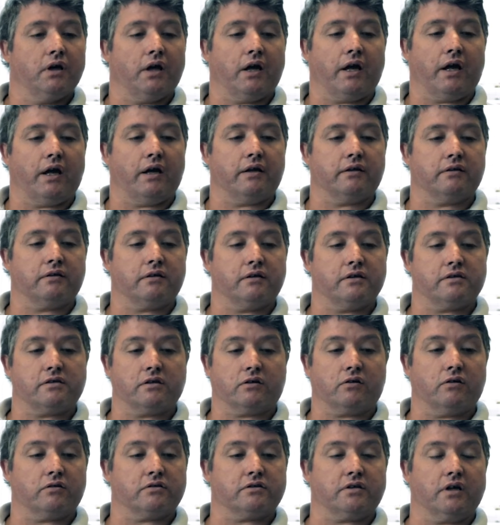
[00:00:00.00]
and it's
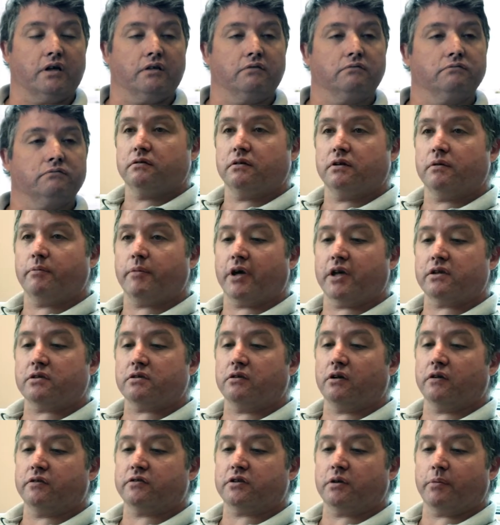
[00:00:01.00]
a godsend. It
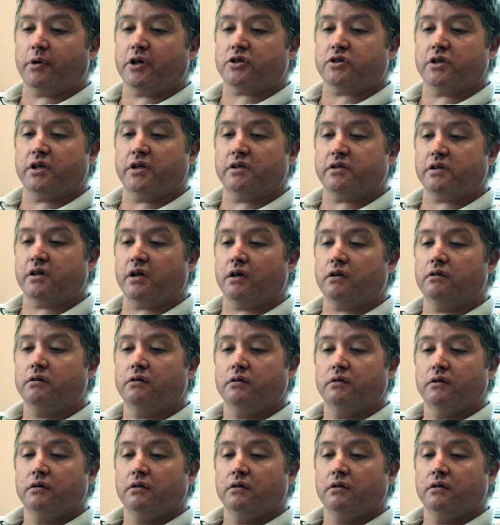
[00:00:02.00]
makes life so much easier.